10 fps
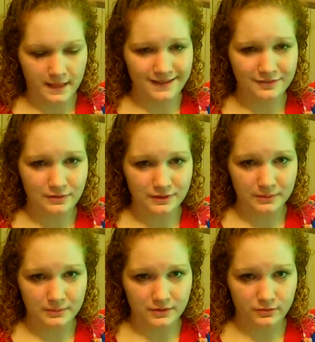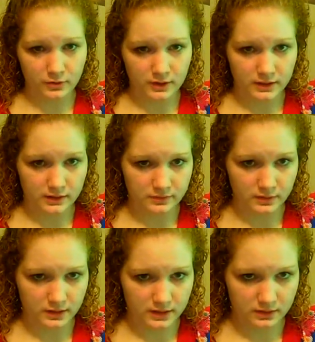I have a really big forehead, I
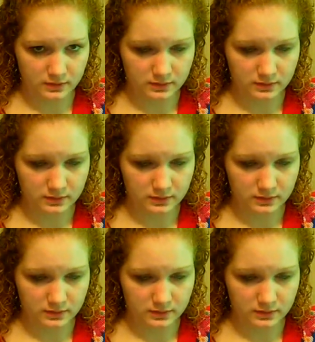feel like.